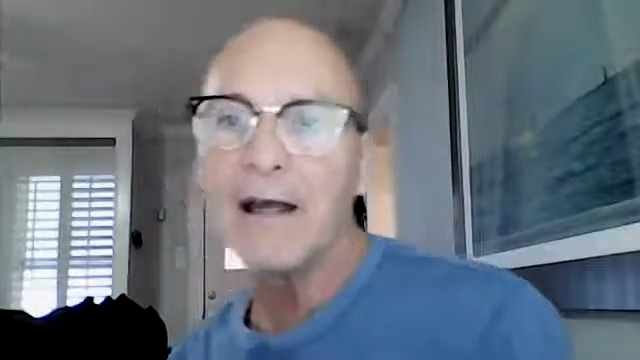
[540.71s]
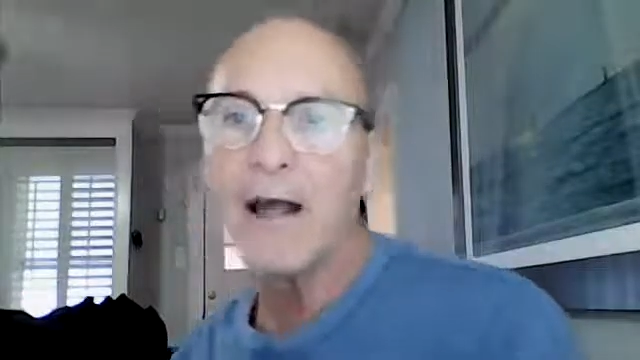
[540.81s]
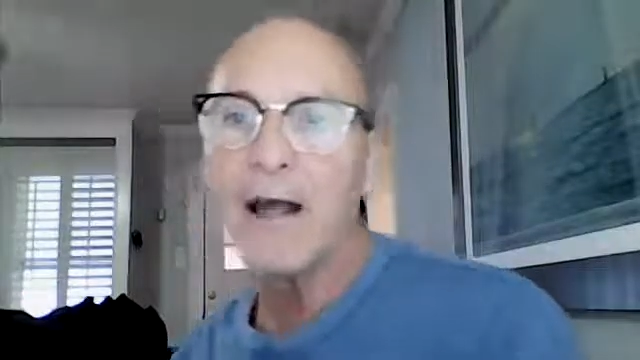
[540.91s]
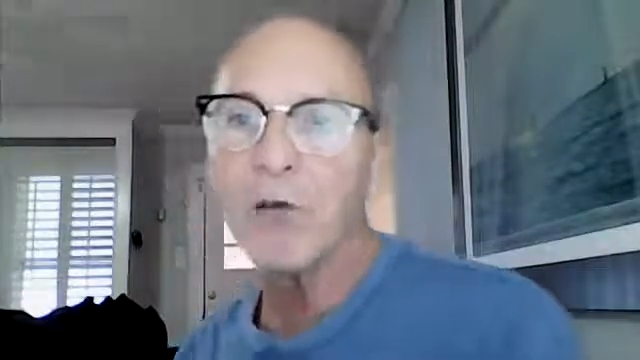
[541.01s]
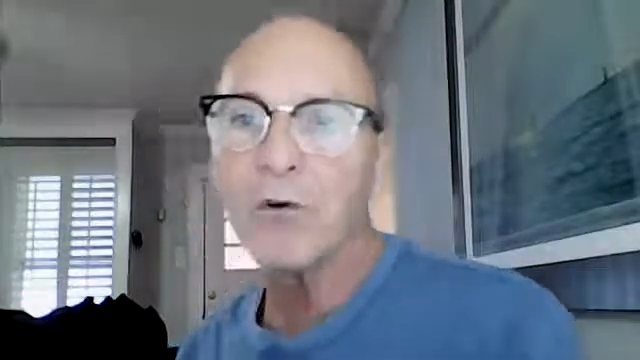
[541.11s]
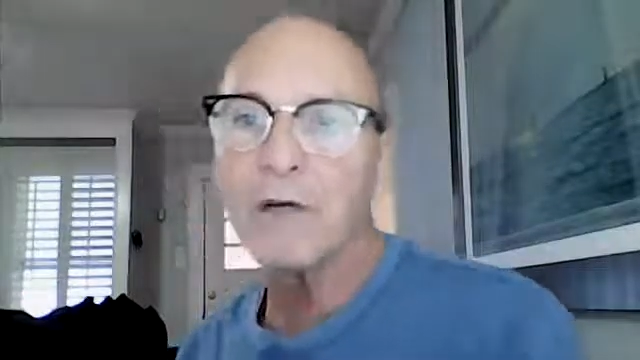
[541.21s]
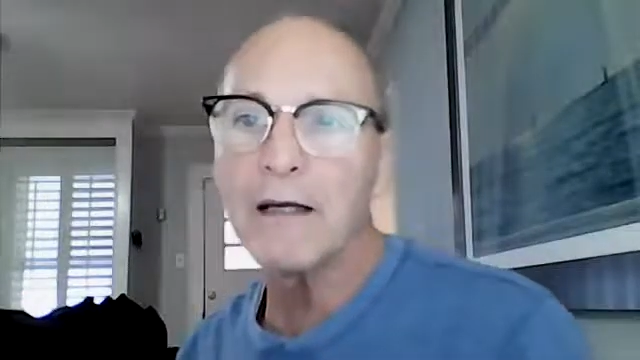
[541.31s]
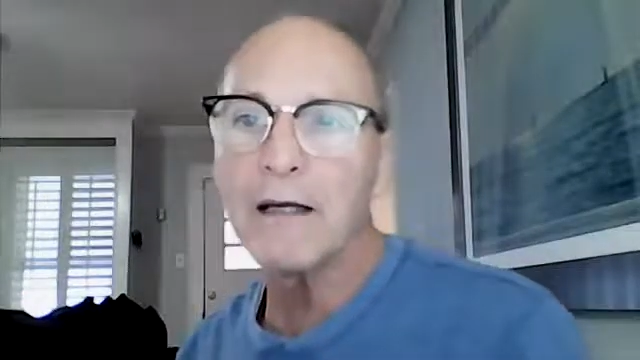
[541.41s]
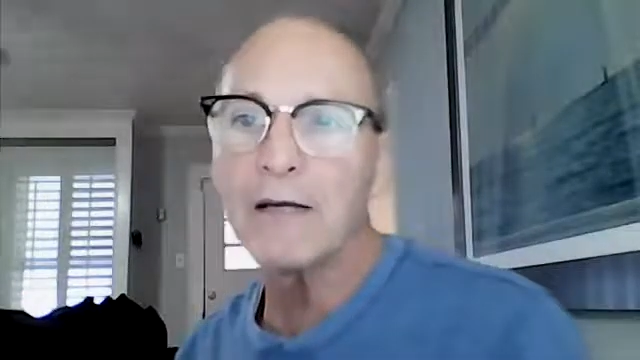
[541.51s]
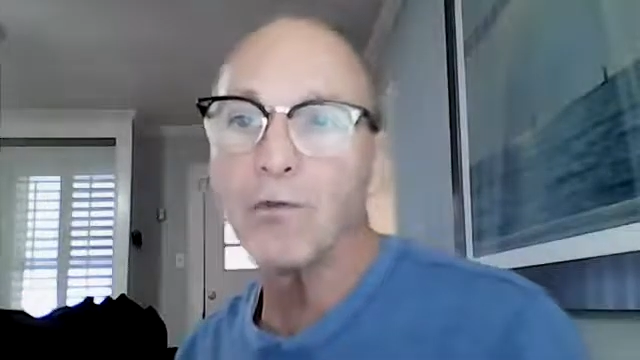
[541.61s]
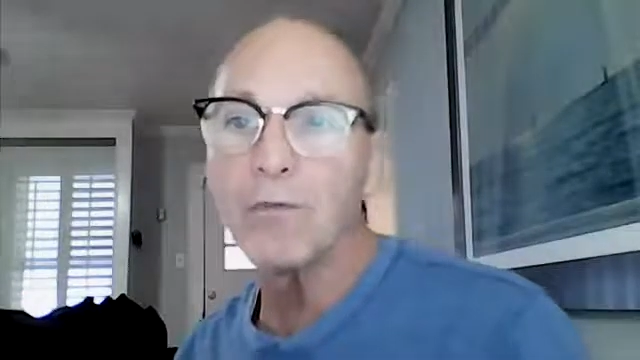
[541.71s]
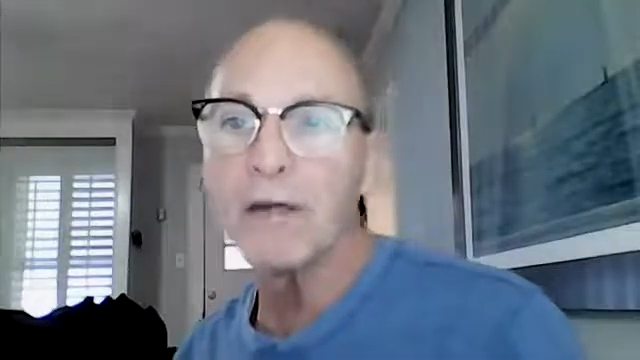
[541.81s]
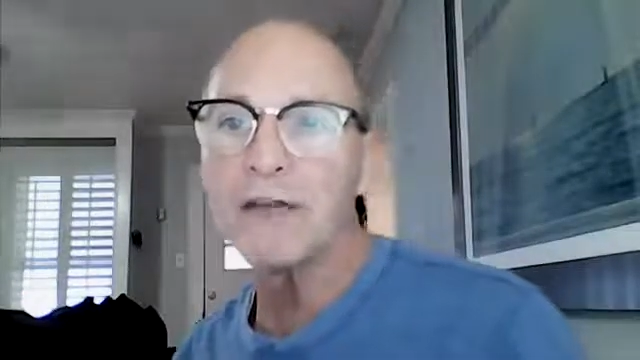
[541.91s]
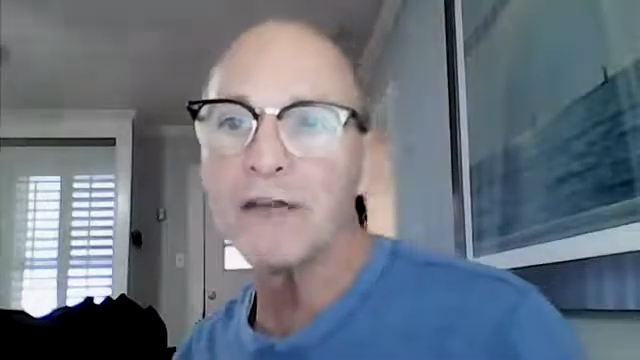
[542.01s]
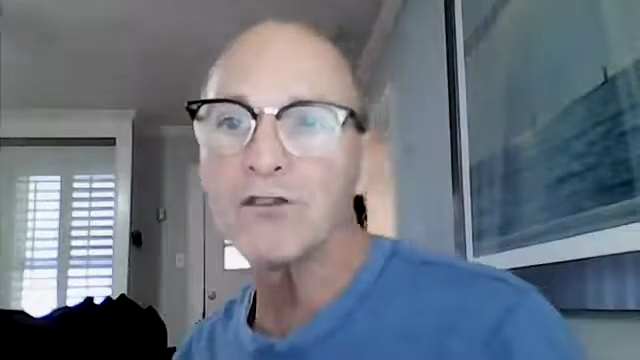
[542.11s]
Albert and
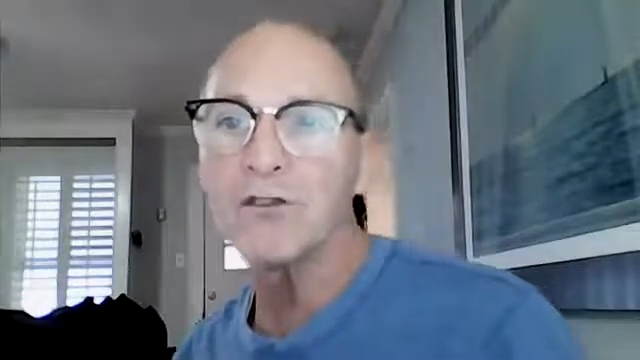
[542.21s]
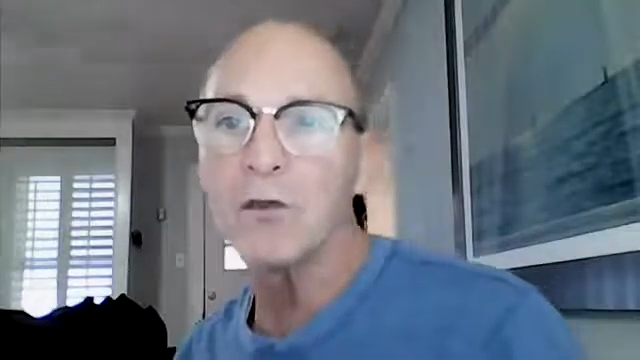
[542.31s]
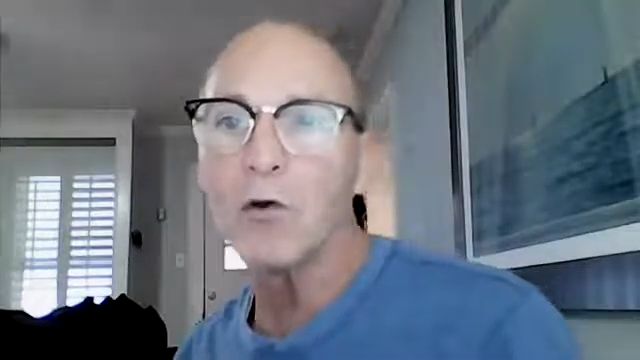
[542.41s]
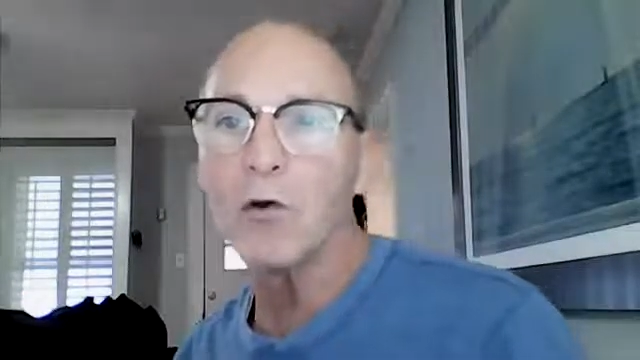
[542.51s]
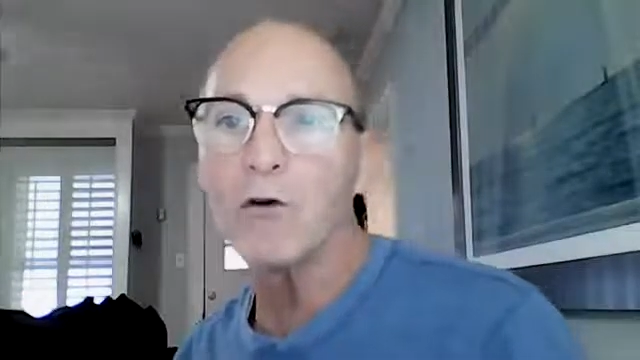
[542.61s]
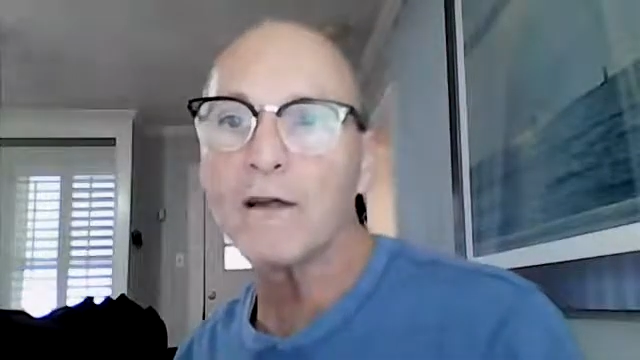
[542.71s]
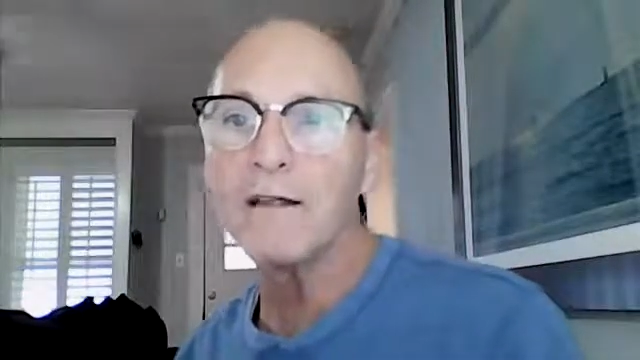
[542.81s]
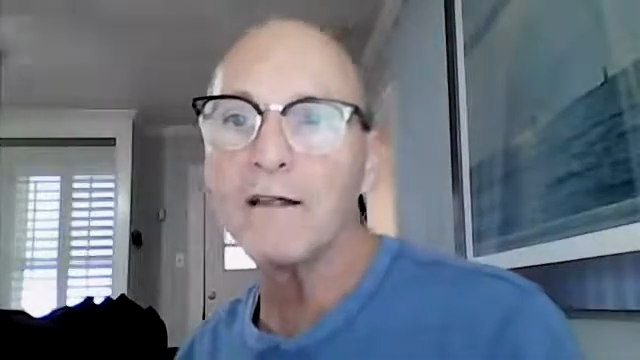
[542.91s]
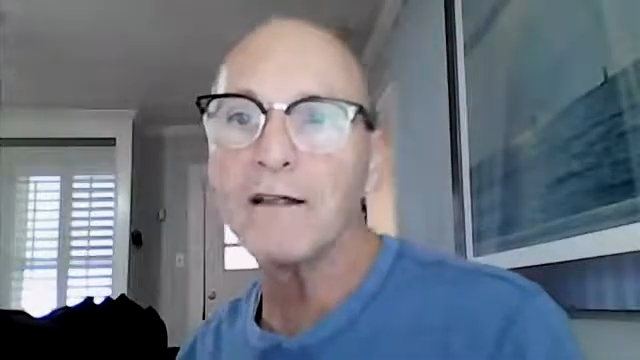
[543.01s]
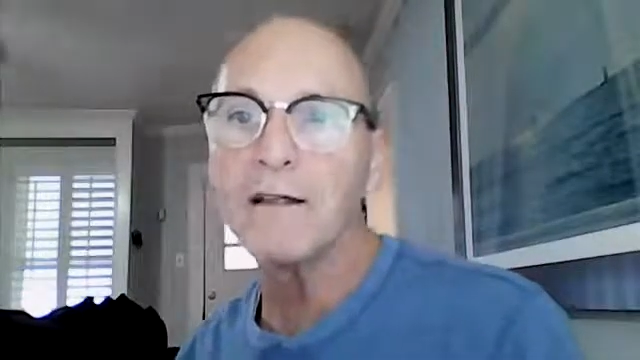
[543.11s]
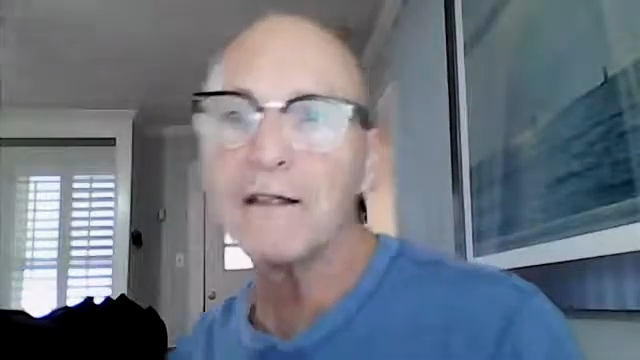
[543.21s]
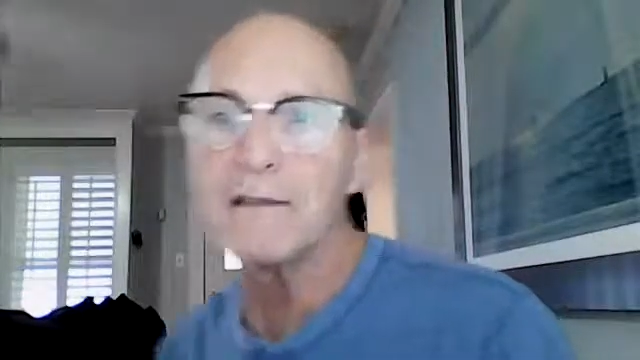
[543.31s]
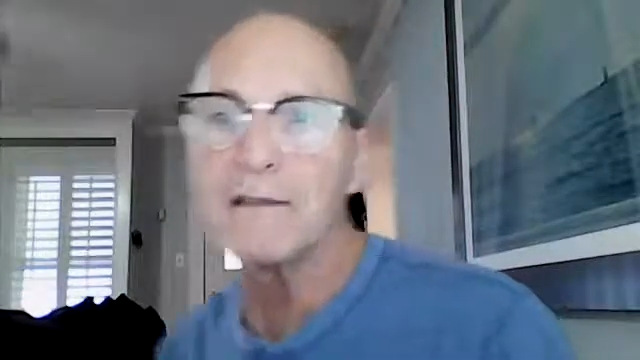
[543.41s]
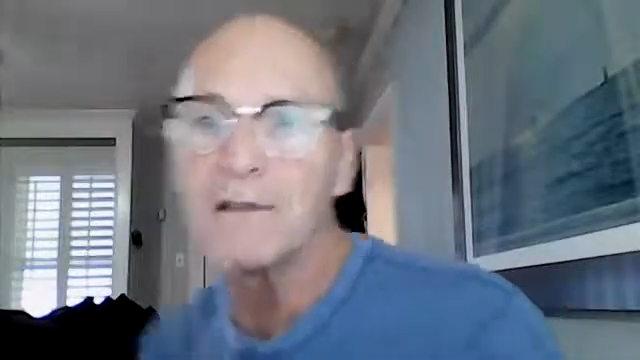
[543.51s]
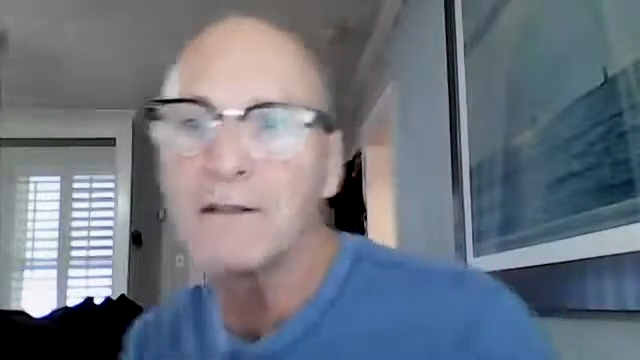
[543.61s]
Rupesh, Lori and